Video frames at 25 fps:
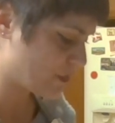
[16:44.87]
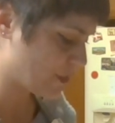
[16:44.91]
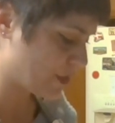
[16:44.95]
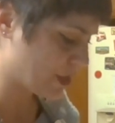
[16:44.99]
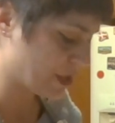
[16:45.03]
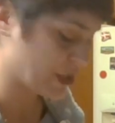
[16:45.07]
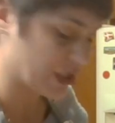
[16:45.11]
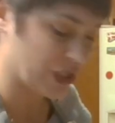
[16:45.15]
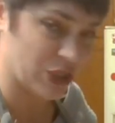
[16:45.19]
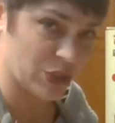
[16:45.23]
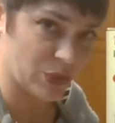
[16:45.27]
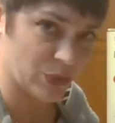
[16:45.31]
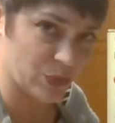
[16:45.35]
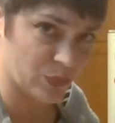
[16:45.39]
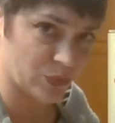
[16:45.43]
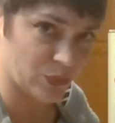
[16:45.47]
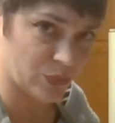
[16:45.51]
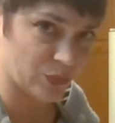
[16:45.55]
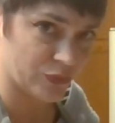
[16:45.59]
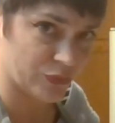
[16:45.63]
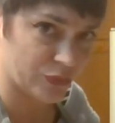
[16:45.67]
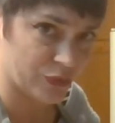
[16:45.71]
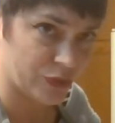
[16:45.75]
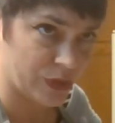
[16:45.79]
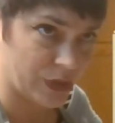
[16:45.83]
we're going to
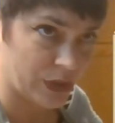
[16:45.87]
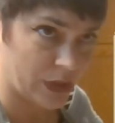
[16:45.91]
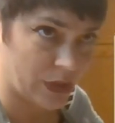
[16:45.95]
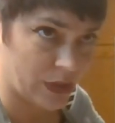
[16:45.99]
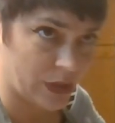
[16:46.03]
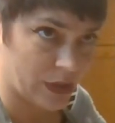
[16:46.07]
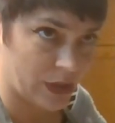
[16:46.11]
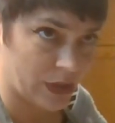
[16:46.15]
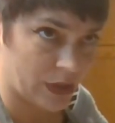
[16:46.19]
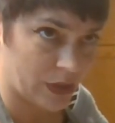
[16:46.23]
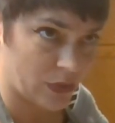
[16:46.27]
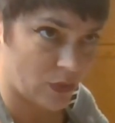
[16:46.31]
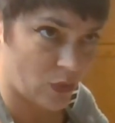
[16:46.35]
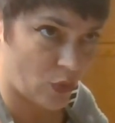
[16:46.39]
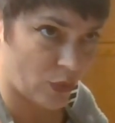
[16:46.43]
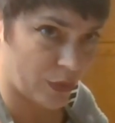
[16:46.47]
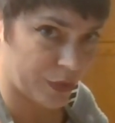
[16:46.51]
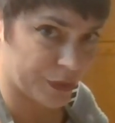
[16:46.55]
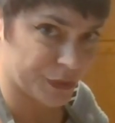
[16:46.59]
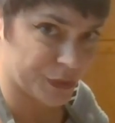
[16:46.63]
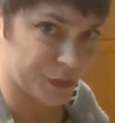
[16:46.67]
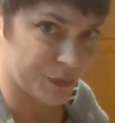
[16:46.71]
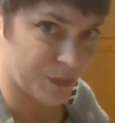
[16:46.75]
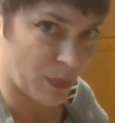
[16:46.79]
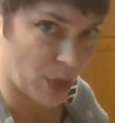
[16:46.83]
use
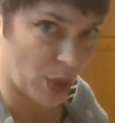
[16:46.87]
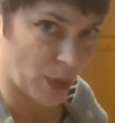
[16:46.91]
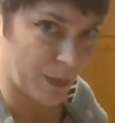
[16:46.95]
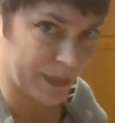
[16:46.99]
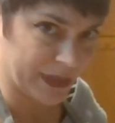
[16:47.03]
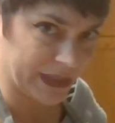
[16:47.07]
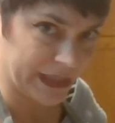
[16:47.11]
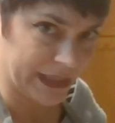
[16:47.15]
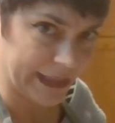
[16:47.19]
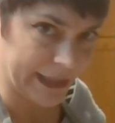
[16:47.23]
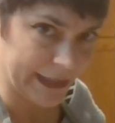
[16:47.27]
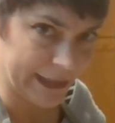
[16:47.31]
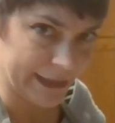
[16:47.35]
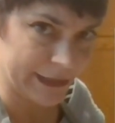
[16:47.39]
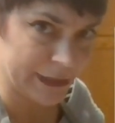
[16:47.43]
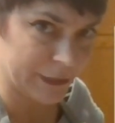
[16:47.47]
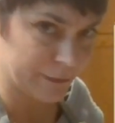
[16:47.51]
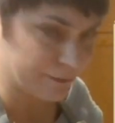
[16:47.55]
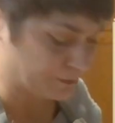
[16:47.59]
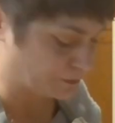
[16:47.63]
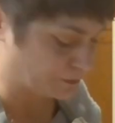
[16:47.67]
orange marmalade.